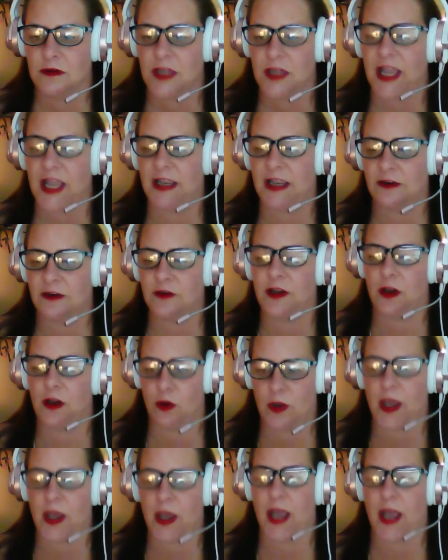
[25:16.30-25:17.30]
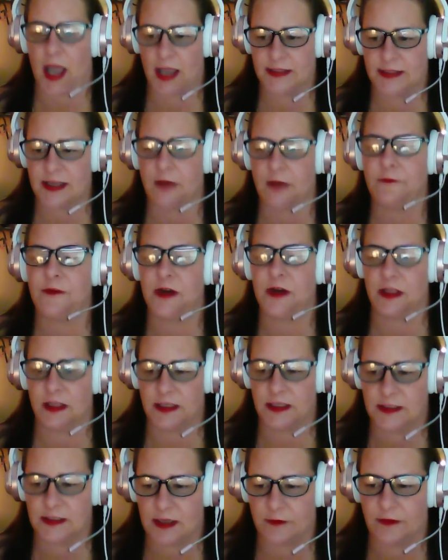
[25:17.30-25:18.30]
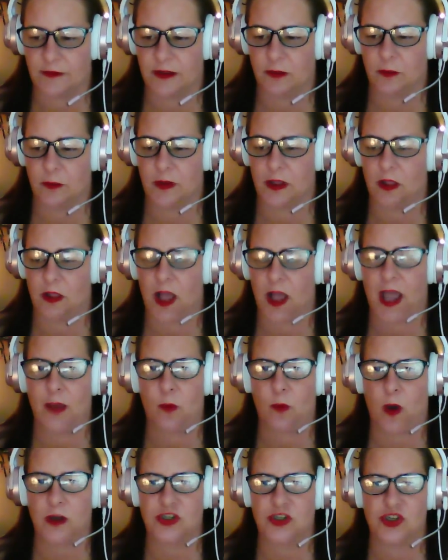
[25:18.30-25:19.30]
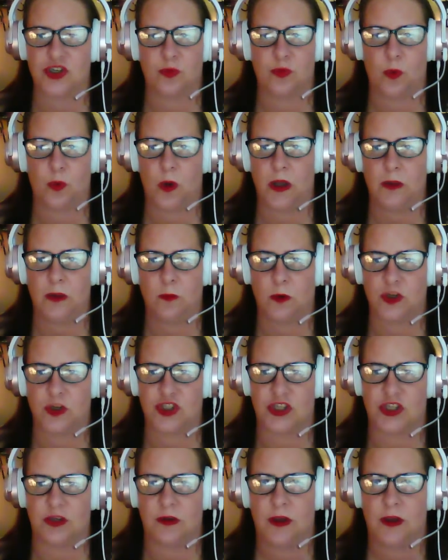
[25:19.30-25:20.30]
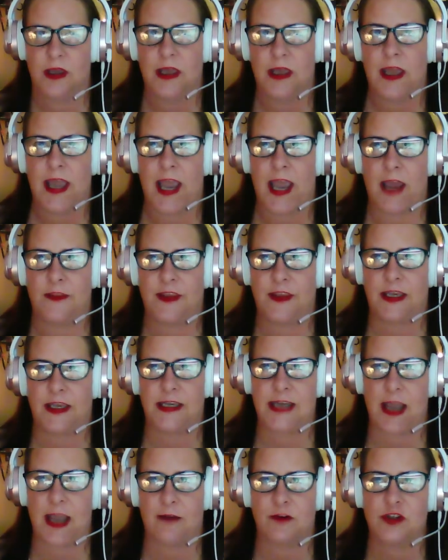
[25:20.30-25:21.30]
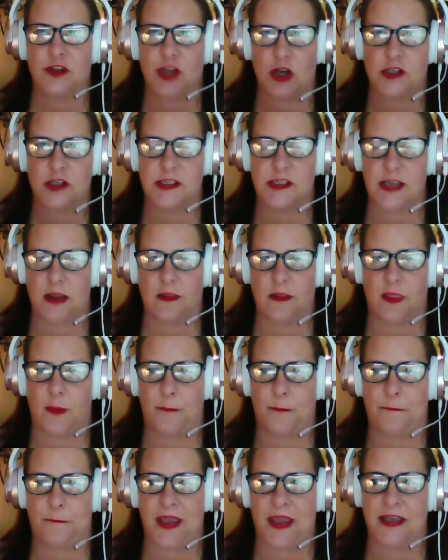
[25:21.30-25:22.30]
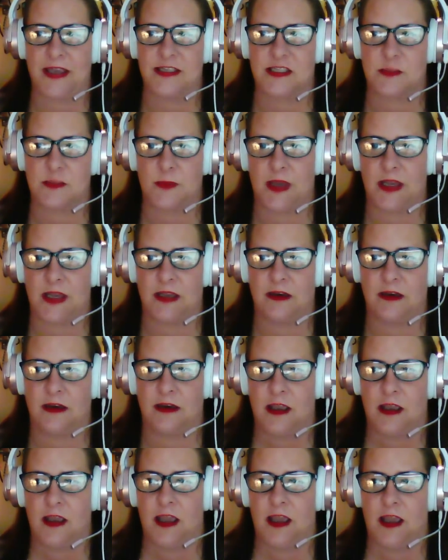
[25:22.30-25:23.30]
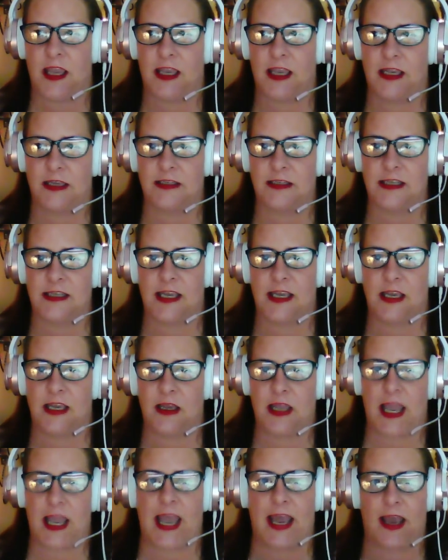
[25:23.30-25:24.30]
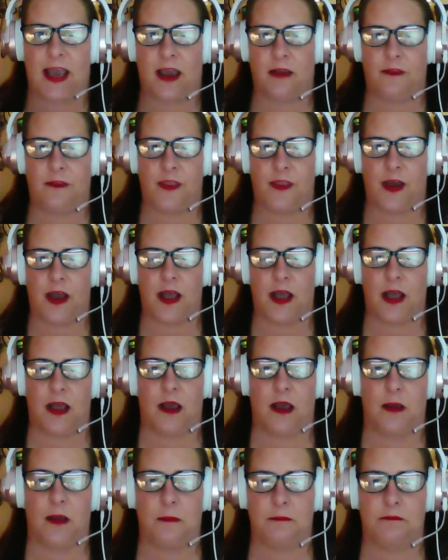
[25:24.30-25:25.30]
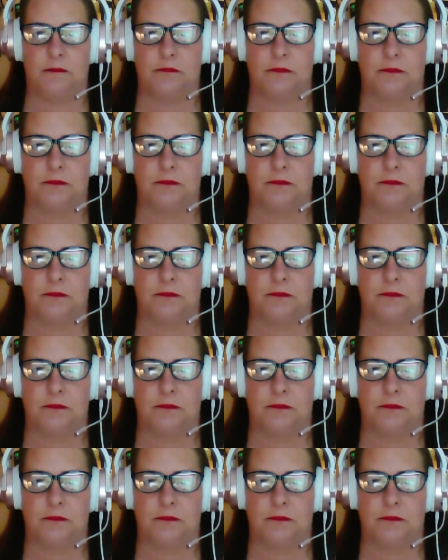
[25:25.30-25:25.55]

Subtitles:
Andrea, okay, I definitely will. I watched one where she had the cadaver dogs down in the basement and it had the